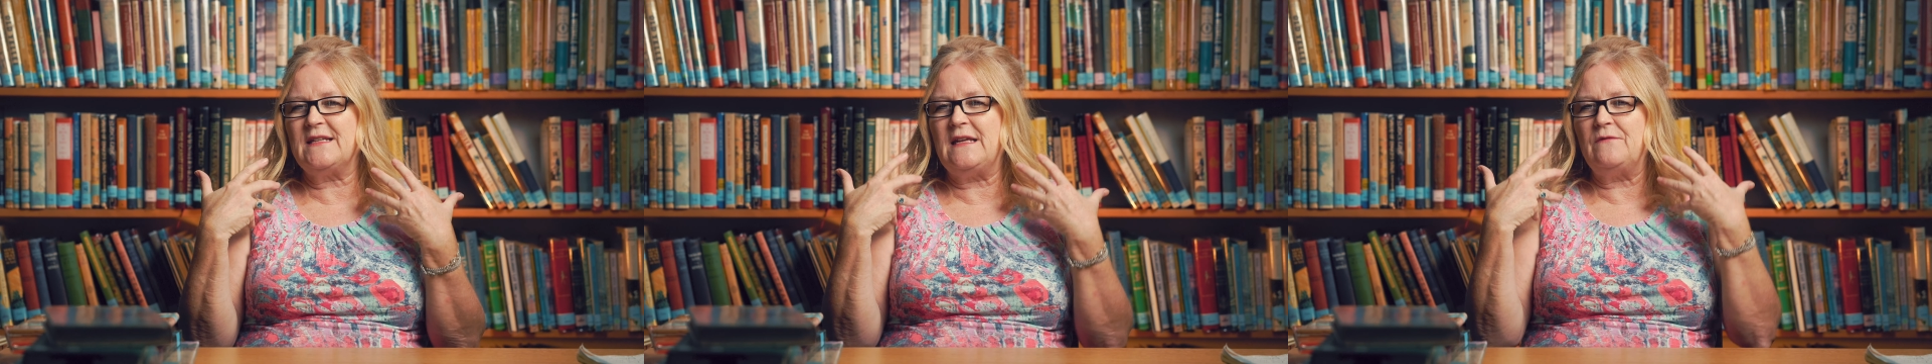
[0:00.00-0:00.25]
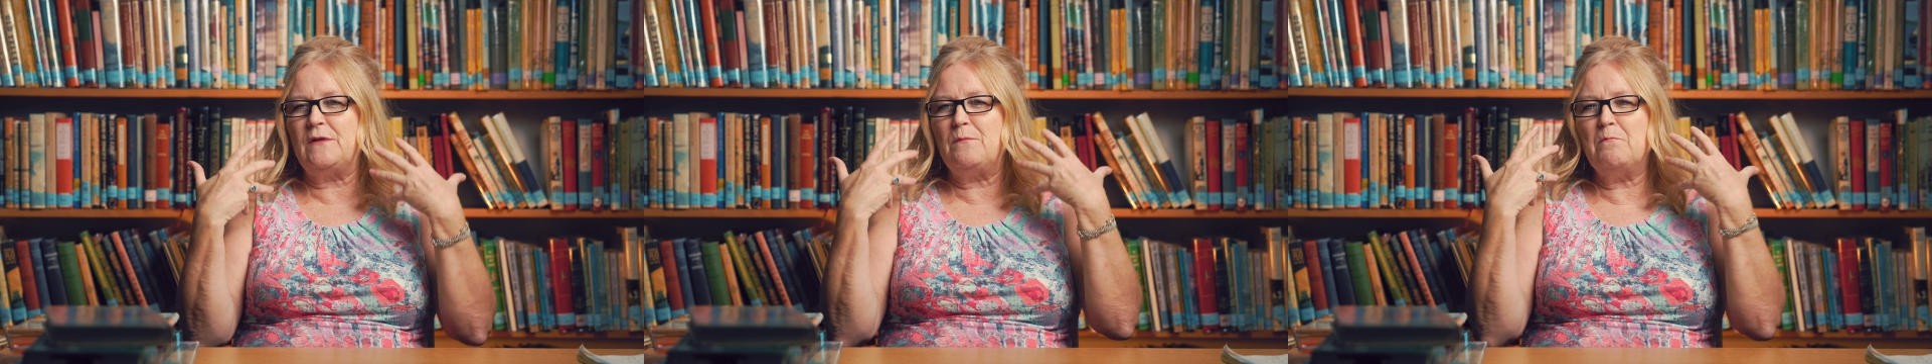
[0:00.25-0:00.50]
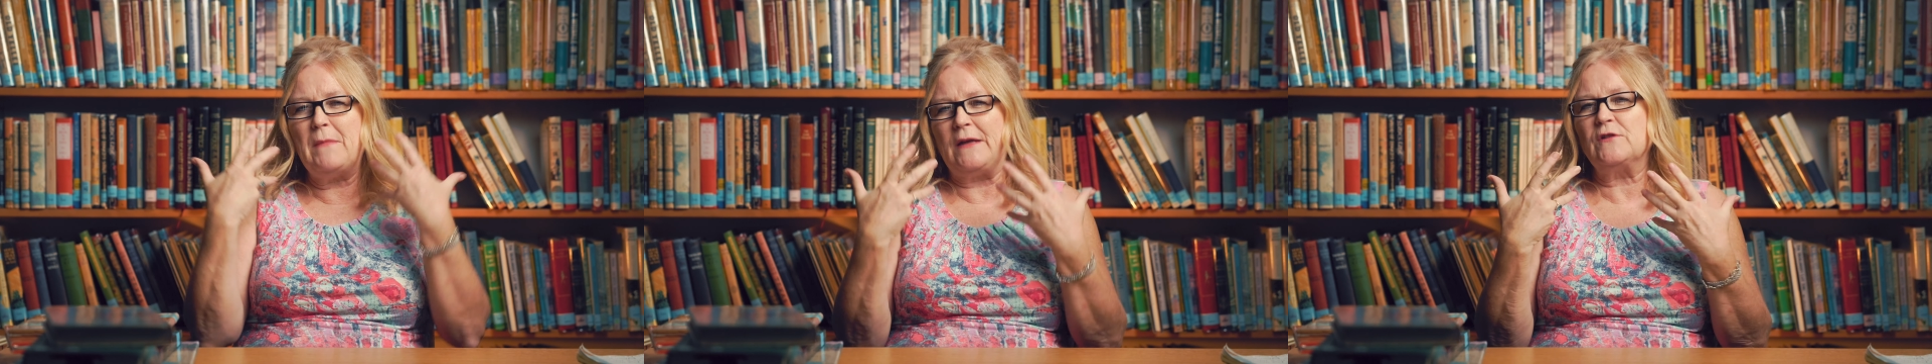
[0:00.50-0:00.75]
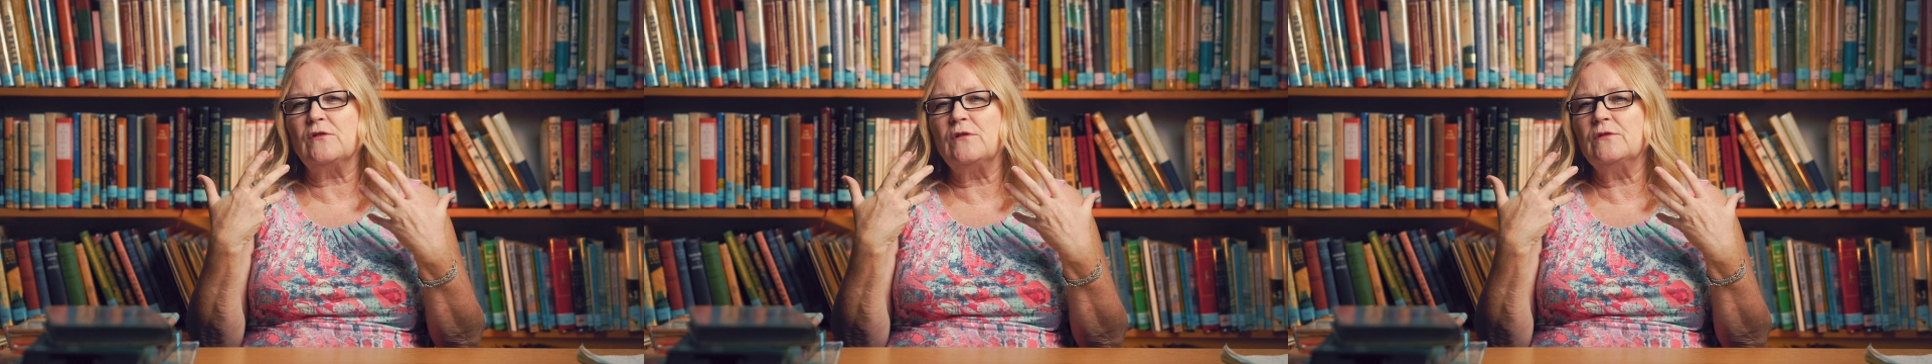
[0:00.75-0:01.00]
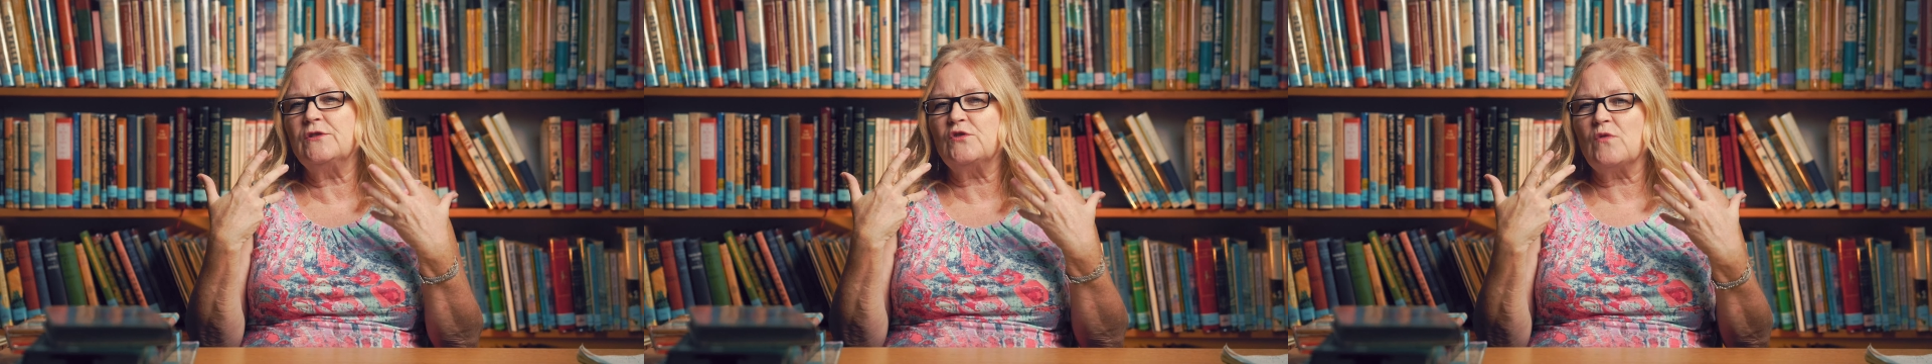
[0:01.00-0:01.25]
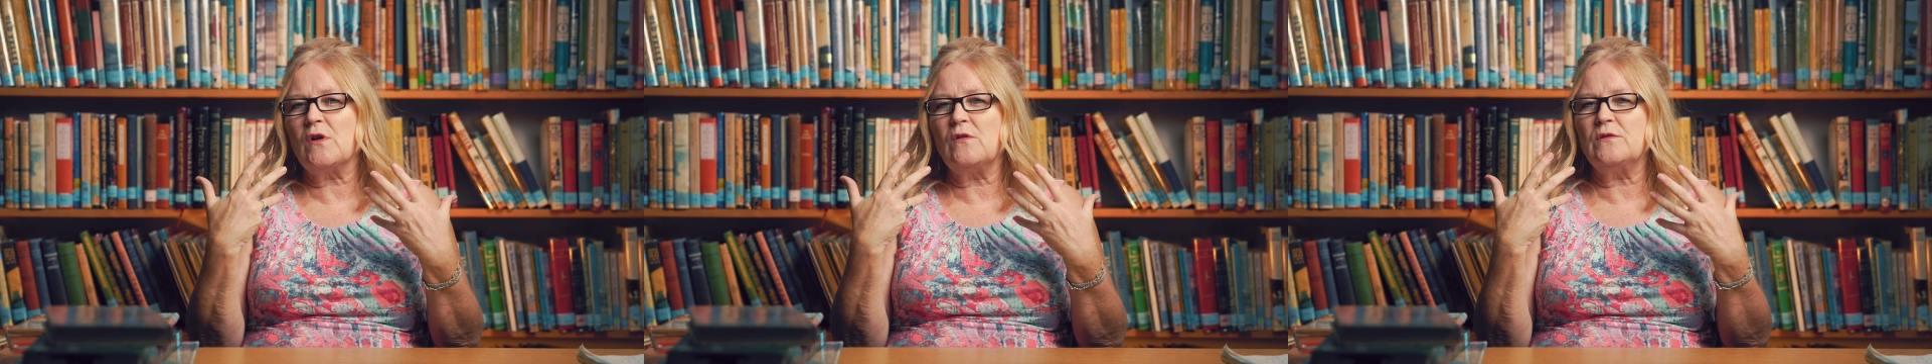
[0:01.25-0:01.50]
even mental
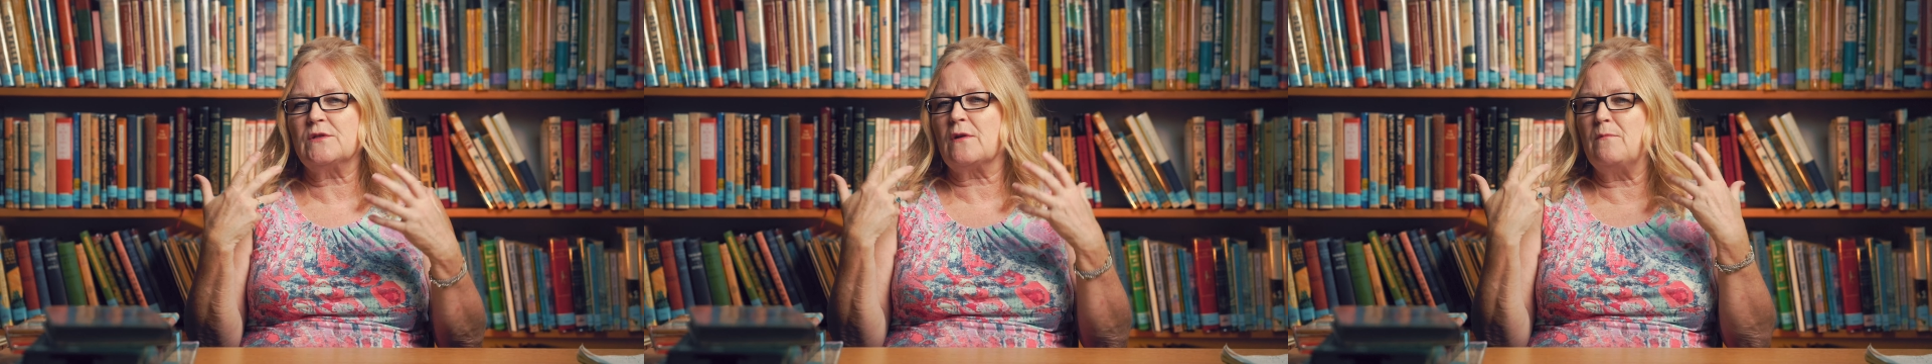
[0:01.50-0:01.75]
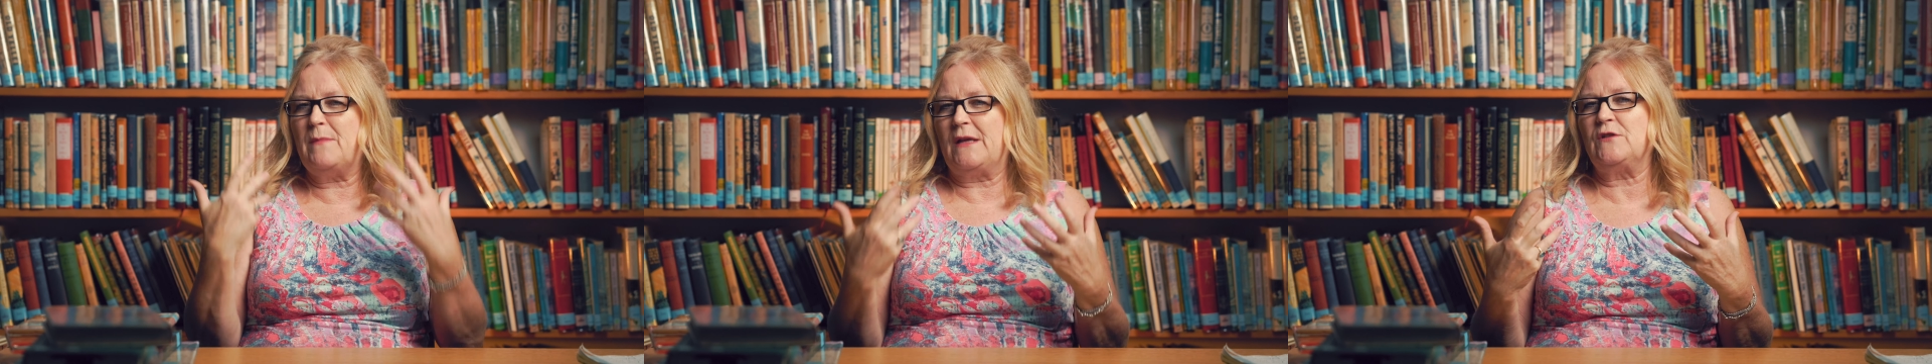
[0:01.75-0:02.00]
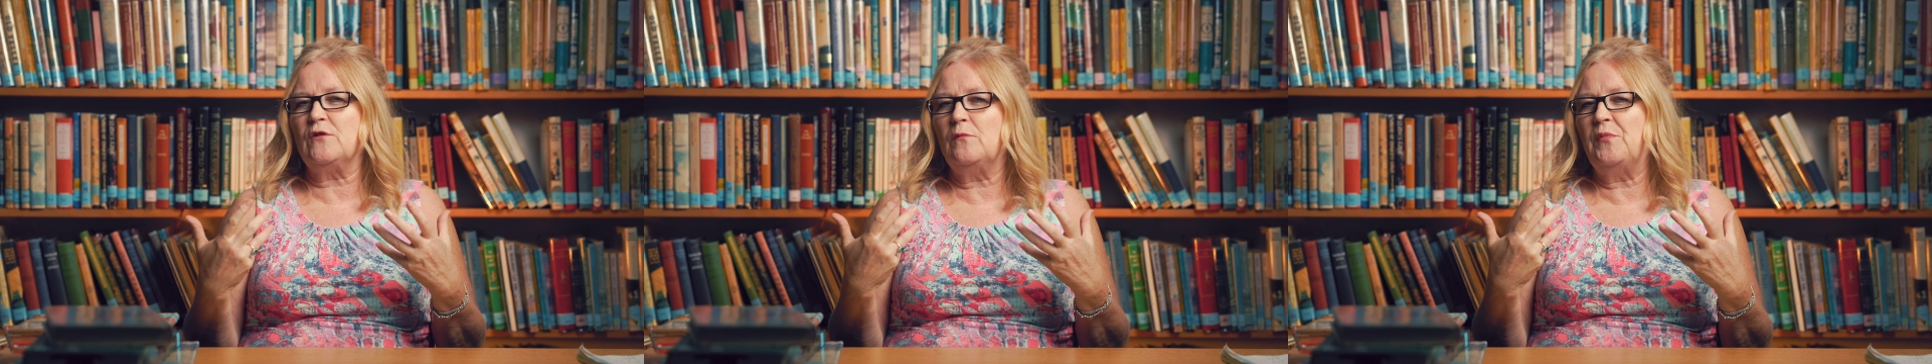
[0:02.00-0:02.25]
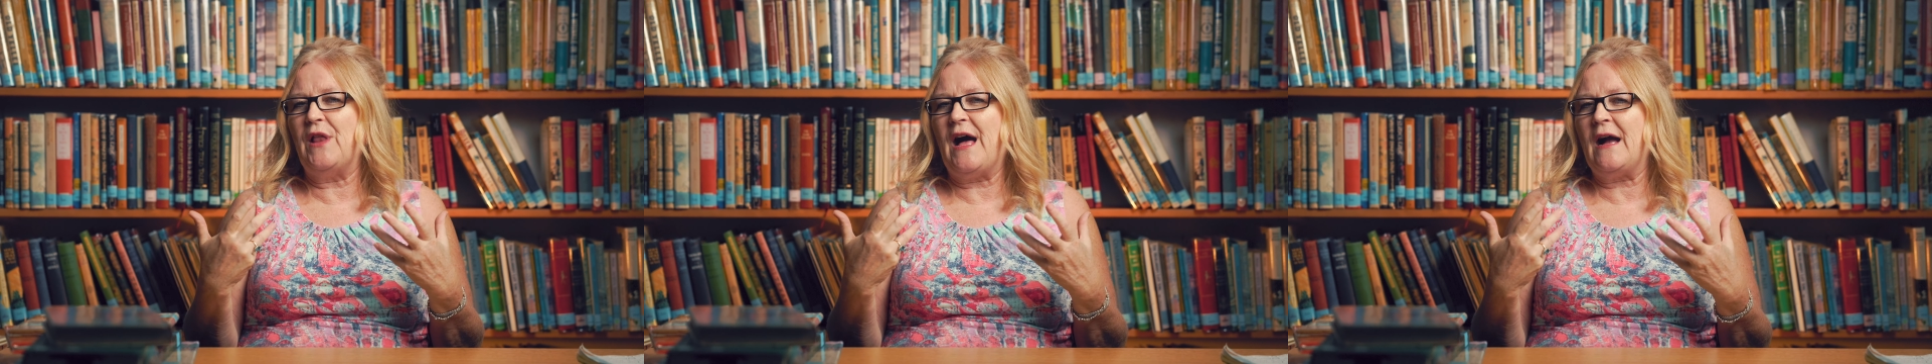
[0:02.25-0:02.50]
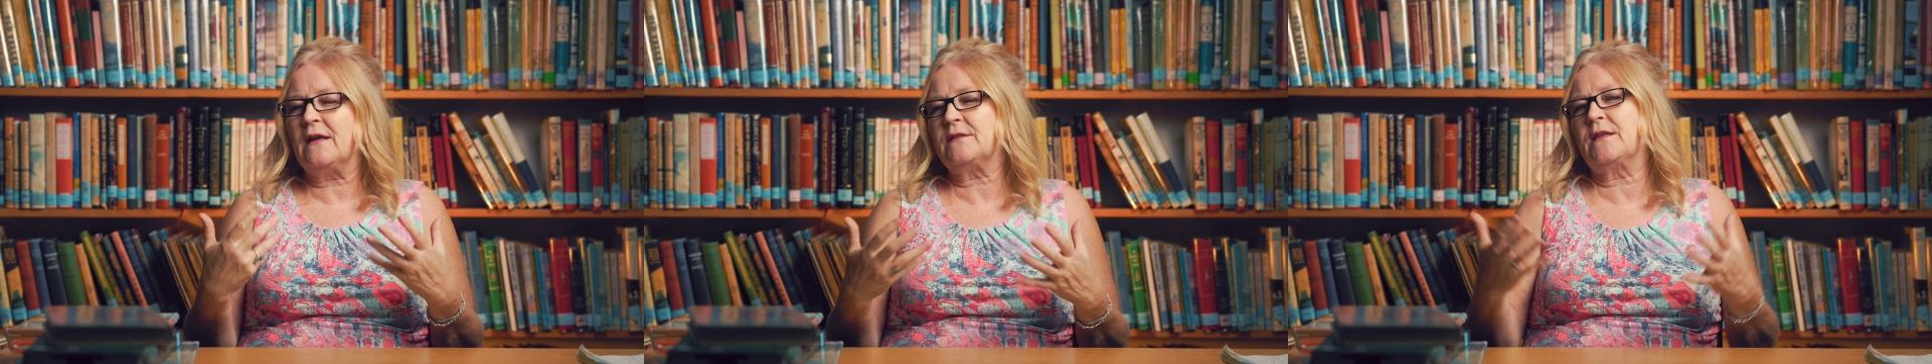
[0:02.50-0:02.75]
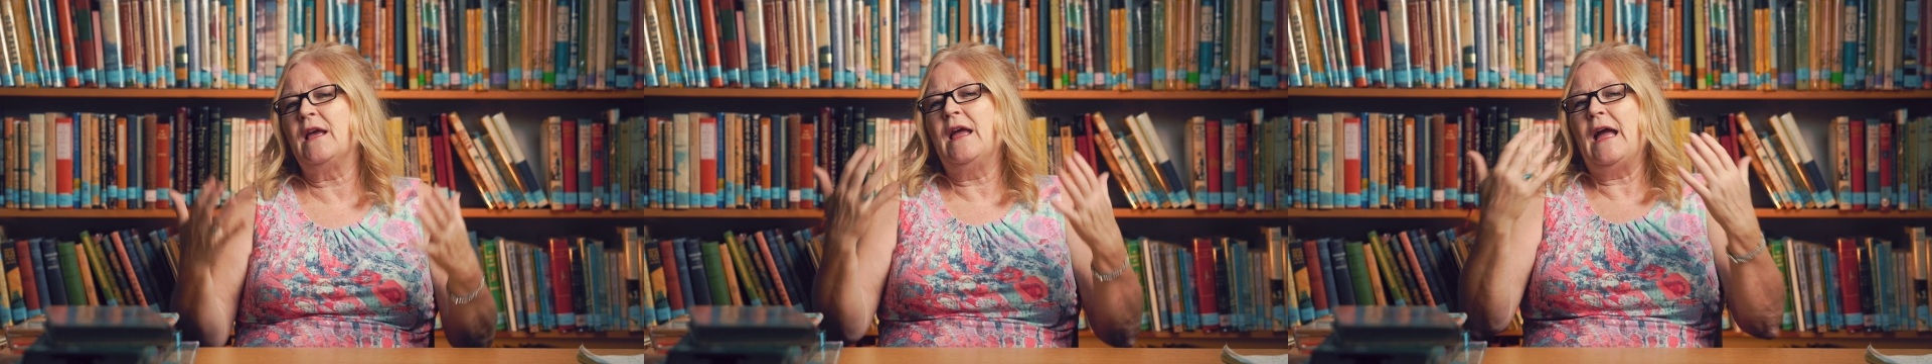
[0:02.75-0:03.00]
struggles or mental blocks,